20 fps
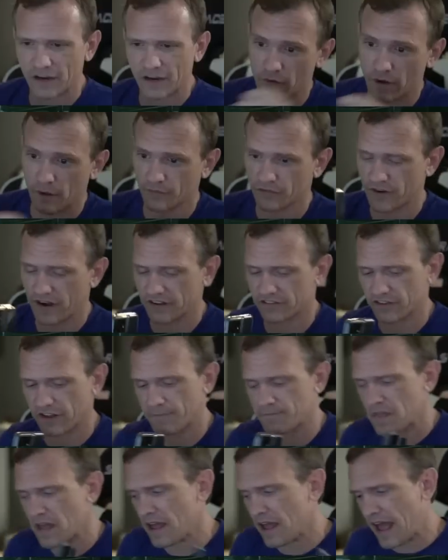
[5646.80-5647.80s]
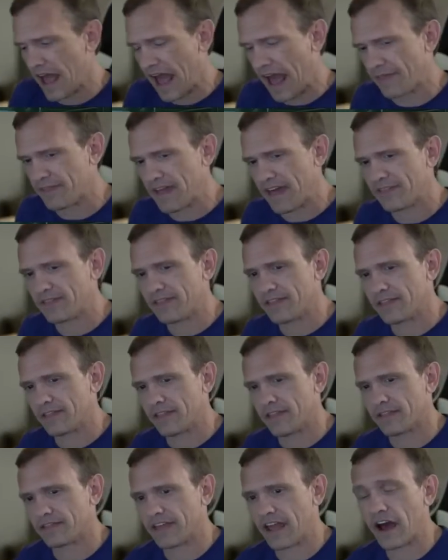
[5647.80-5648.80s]
Realms fantasy. And then
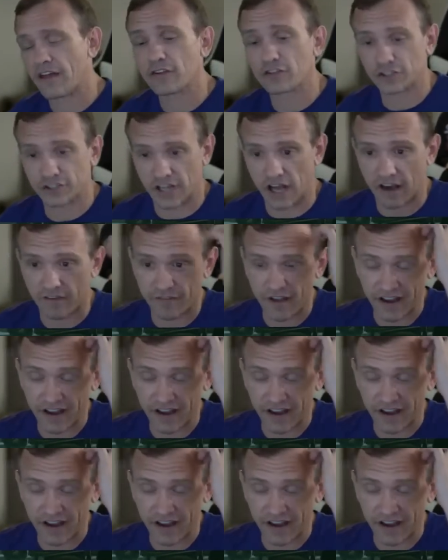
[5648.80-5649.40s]
the other stuff,